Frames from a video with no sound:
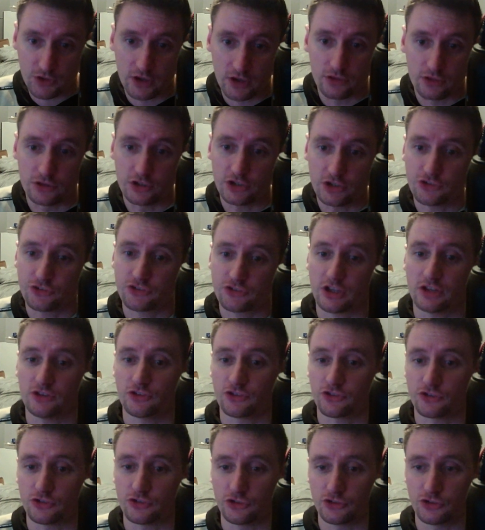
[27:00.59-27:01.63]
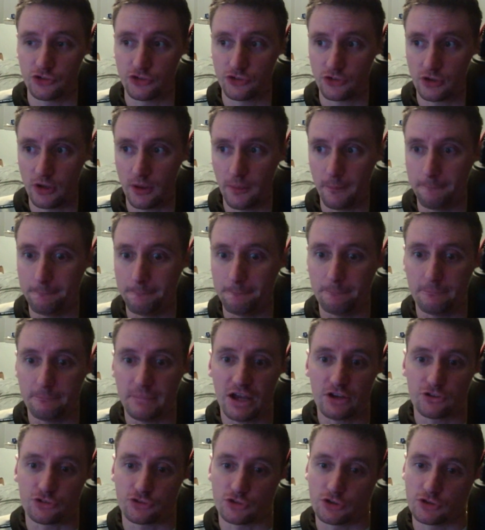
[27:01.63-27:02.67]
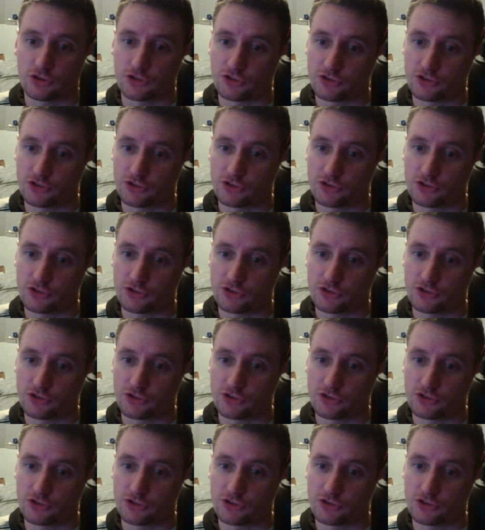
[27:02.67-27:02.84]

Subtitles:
These sensors measure the